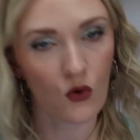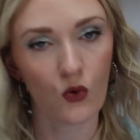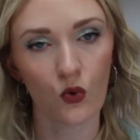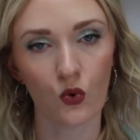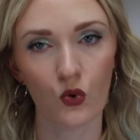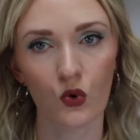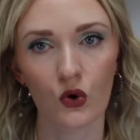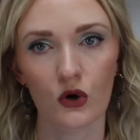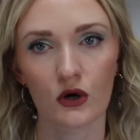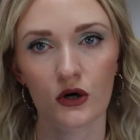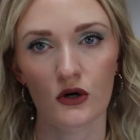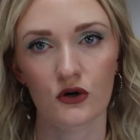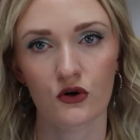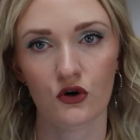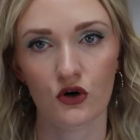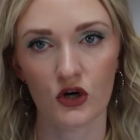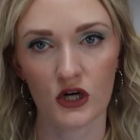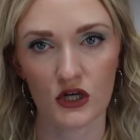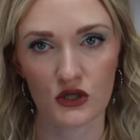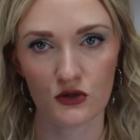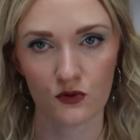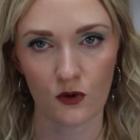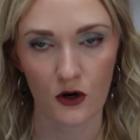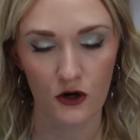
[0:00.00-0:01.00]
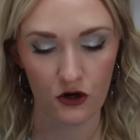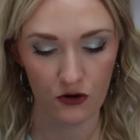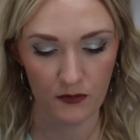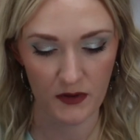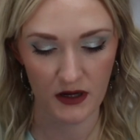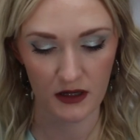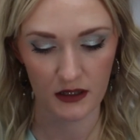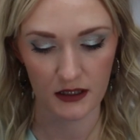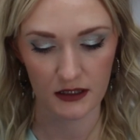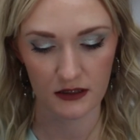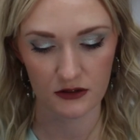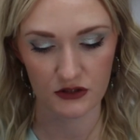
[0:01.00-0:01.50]
or crushed
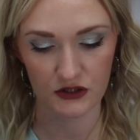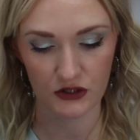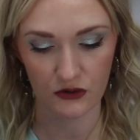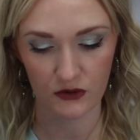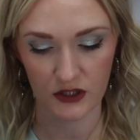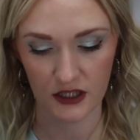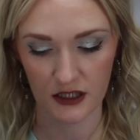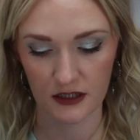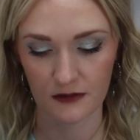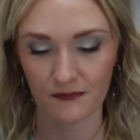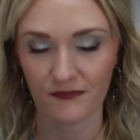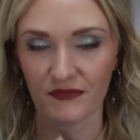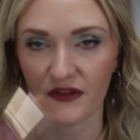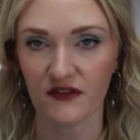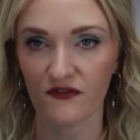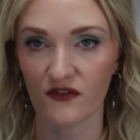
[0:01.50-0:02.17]
watermelon soda.